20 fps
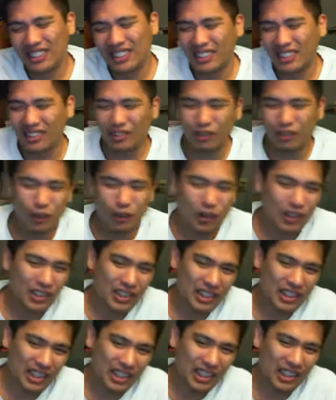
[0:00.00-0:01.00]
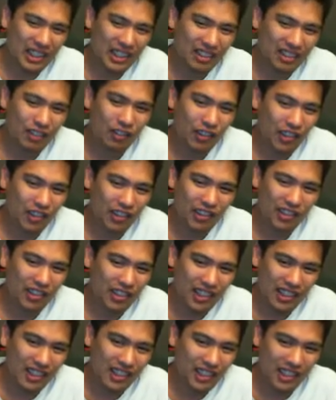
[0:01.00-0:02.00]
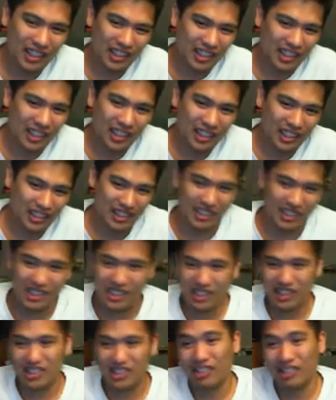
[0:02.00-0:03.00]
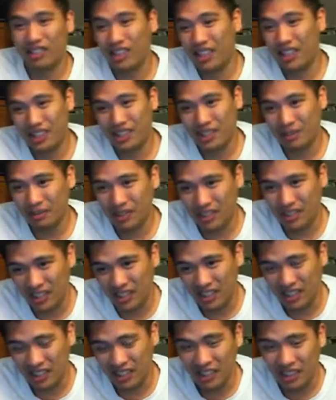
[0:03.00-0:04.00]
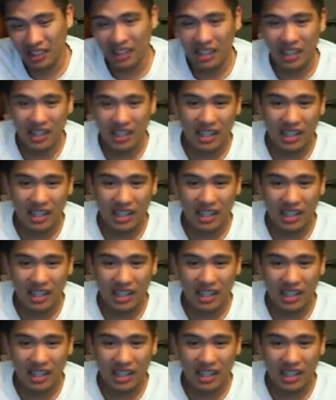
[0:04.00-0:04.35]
it's not the worst thing in the world or anything like that, because it's still awesome to see.